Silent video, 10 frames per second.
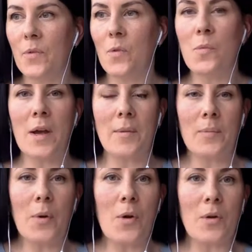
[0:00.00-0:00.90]
or my
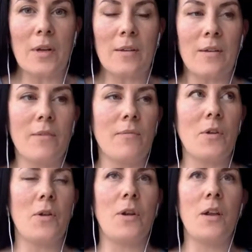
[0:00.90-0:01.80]
blog, and
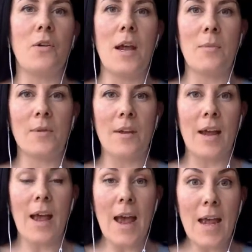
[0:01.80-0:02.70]
here I am
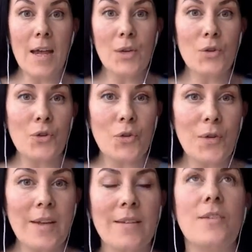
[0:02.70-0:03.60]
saying, hey, you should do
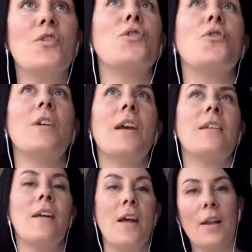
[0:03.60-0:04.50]
this, you should create
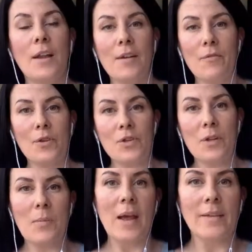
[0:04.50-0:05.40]
leveraged
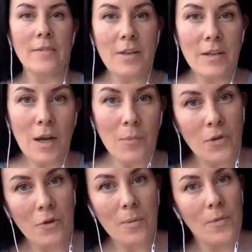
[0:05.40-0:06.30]
and passive income
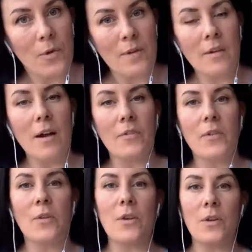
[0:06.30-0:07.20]
streams for yourself so
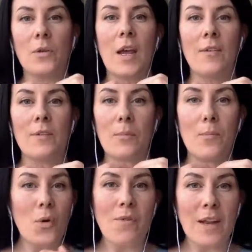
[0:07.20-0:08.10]
that you have some
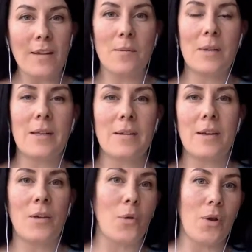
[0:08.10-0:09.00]
more flexibility
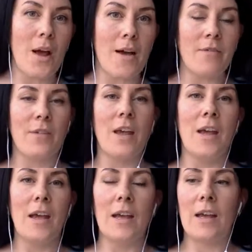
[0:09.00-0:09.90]
in your life.
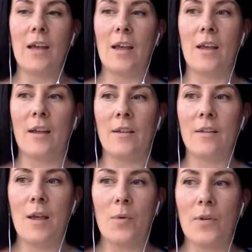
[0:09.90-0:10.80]
And
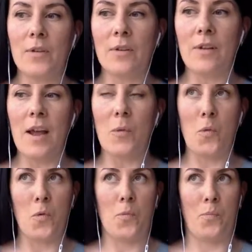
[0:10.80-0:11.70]
that person is like,
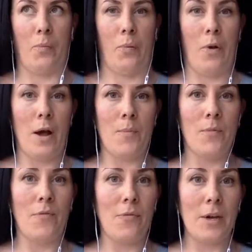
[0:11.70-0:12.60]
well, I'm
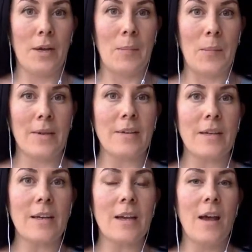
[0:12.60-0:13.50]
freaking busy.